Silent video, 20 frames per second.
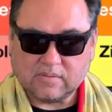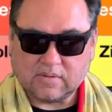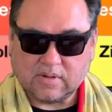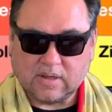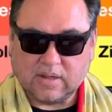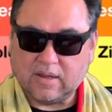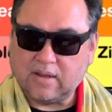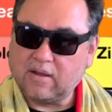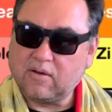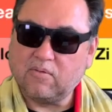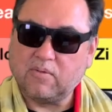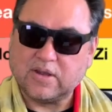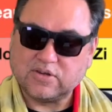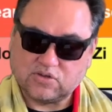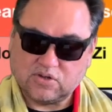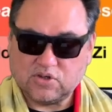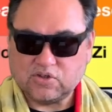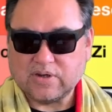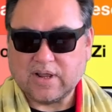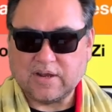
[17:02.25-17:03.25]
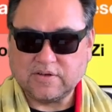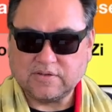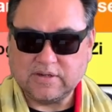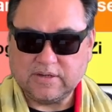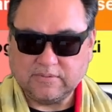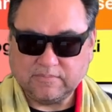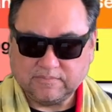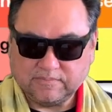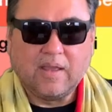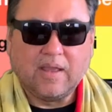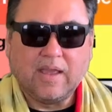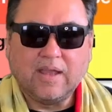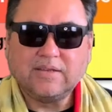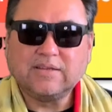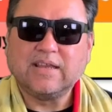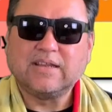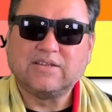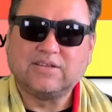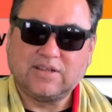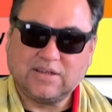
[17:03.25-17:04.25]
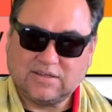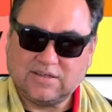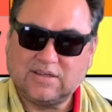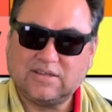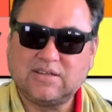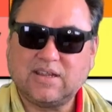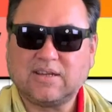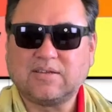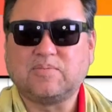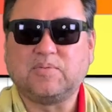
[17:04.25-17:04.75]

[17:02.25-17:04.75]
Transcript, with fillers: uh, Western astrology, it's at sixty-six